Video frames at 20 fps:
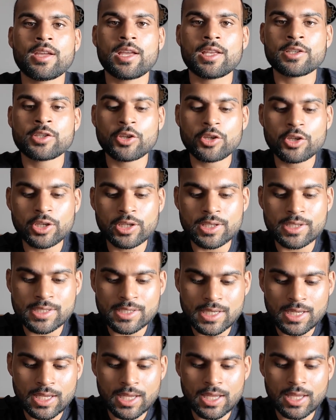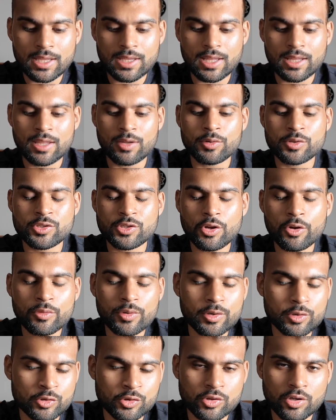And so you can see here that there was no
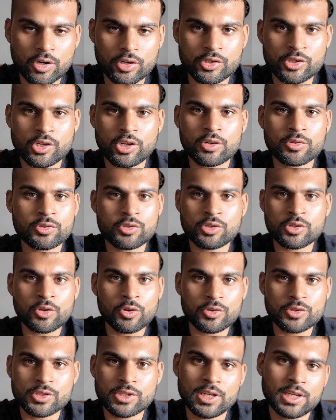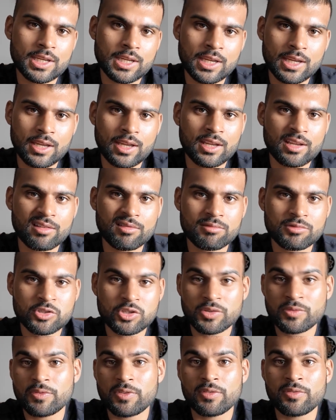real structure. I was just constantly eating
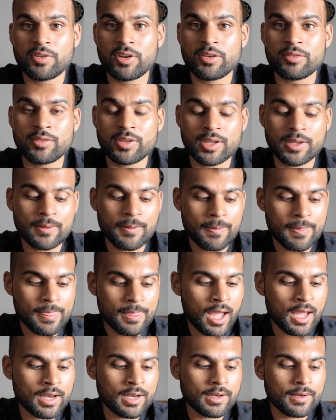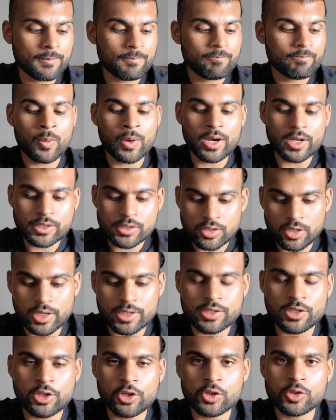just for the fun of it. And when I started
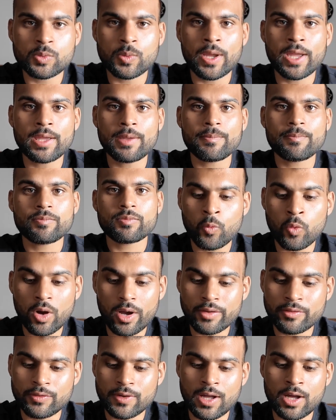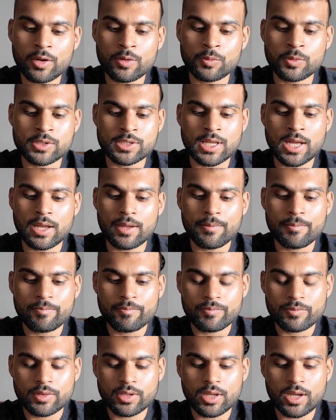to lose weight, what I found was that
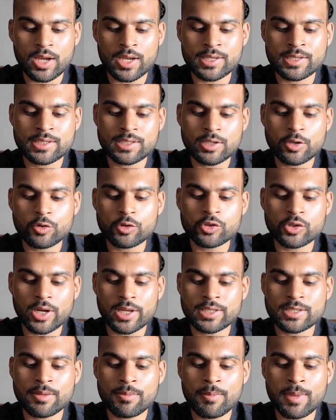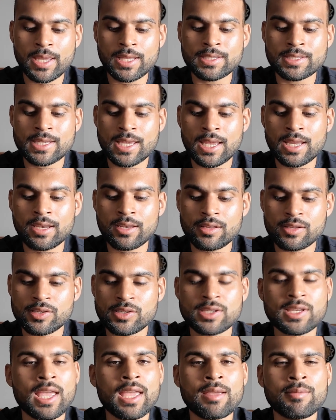I still tried to maintain the
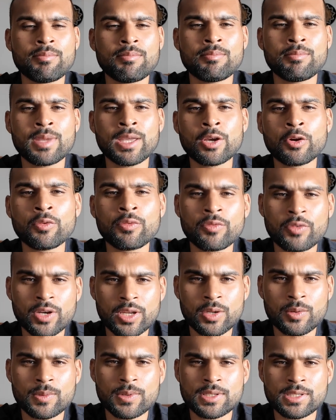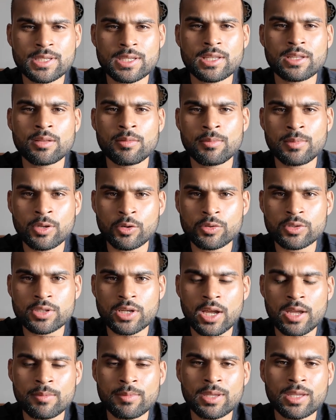same meal frequency and the meal
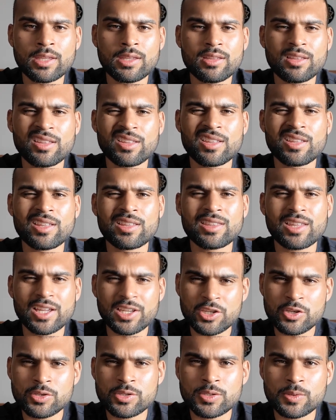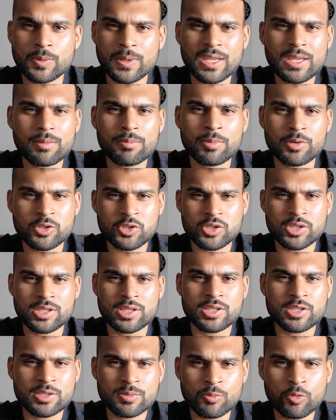timing that I used to eat, but just
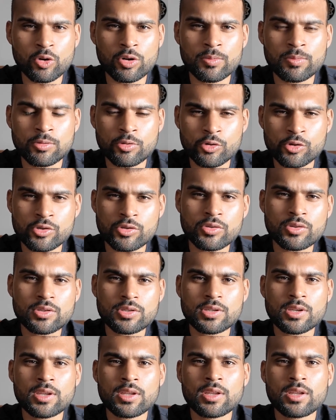in smaller portions.